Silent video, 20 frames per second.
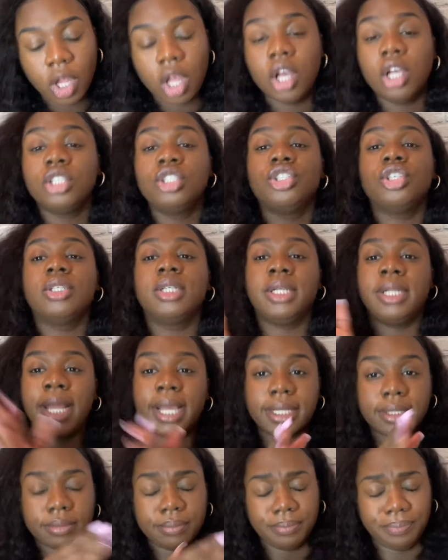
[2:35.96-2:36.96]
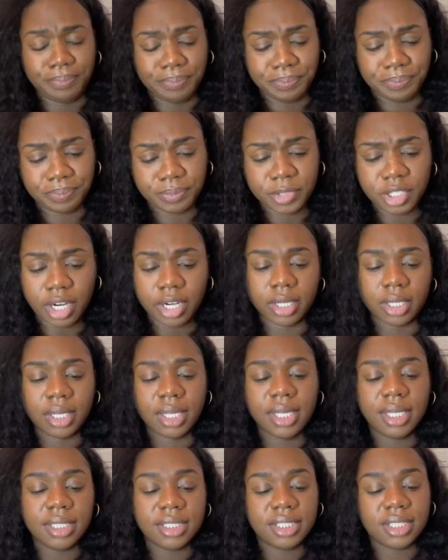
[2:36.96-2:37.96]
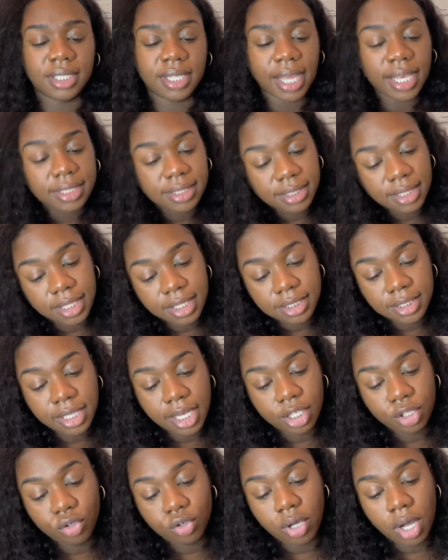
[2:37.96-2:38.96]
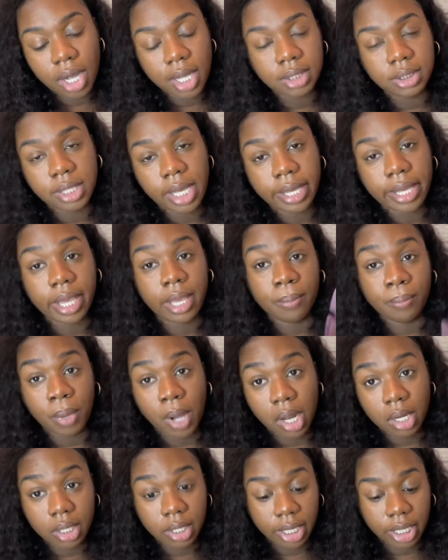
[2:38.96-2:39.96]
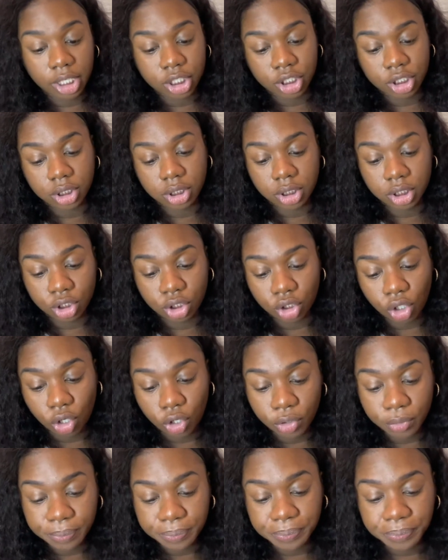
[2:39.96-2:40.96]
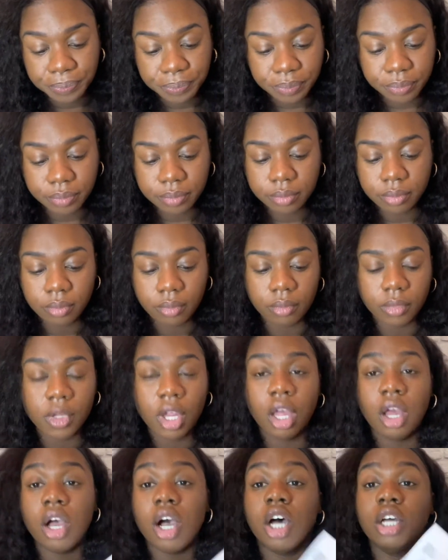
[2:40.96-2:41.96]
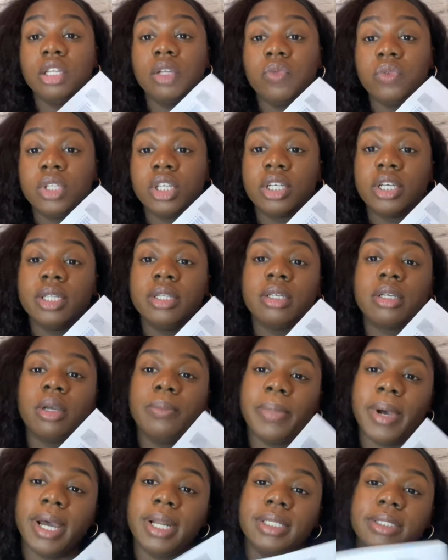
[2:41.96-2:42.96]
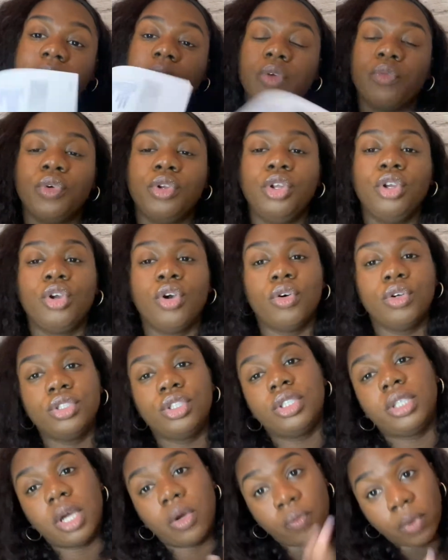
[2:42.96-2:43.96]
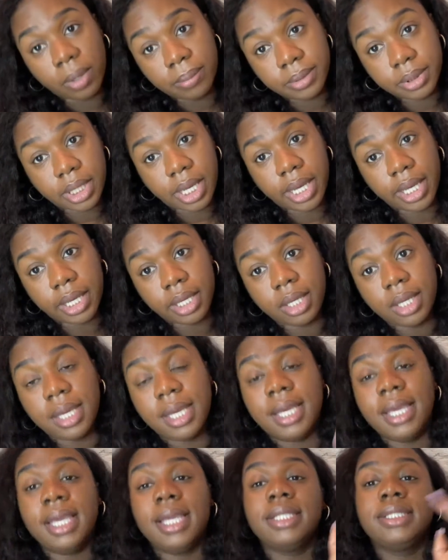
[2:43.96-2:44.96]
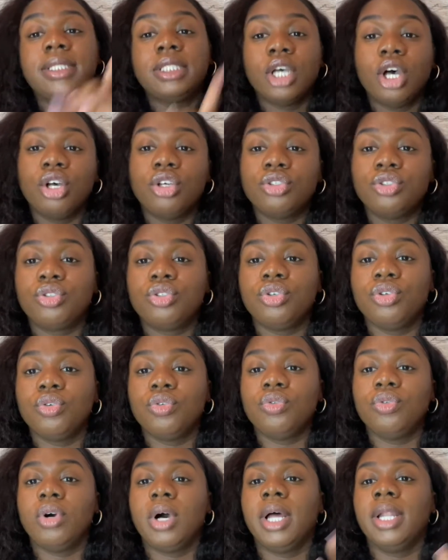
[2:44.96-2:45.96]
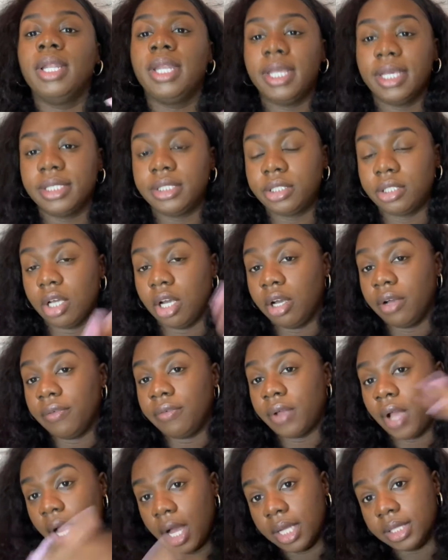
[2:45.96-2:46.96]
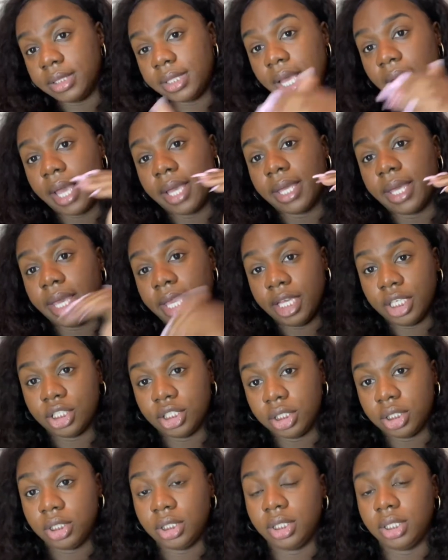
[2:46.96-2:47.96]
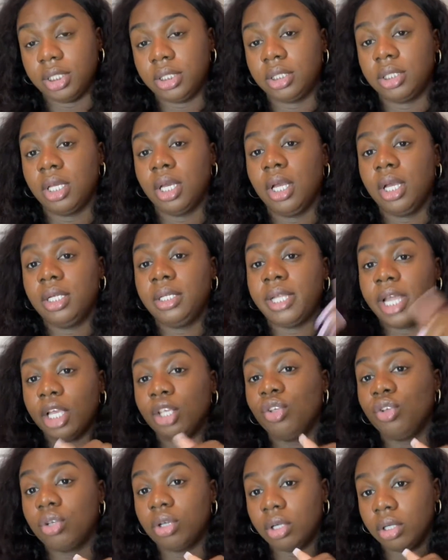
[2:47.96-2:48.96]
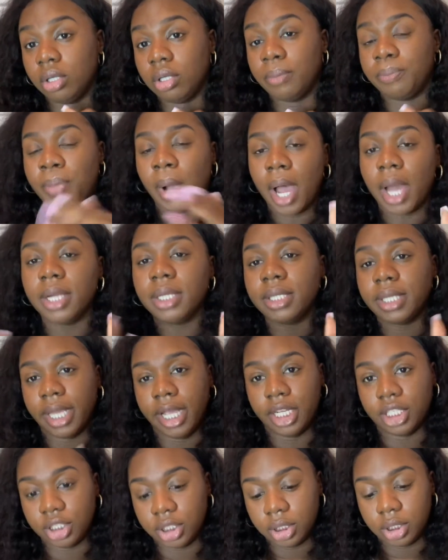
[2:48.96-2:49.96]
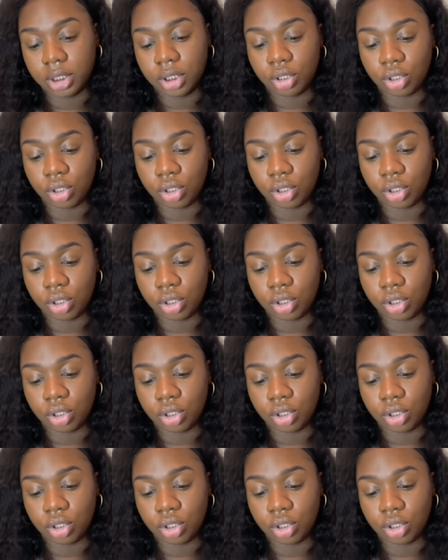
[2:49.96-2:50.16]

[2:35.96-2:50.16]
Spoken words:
So the next thing is that you contact a bonded agency. So on the good thing about it, that when you go onto their website, it tells you a list of contact agencies that you could bond an agency.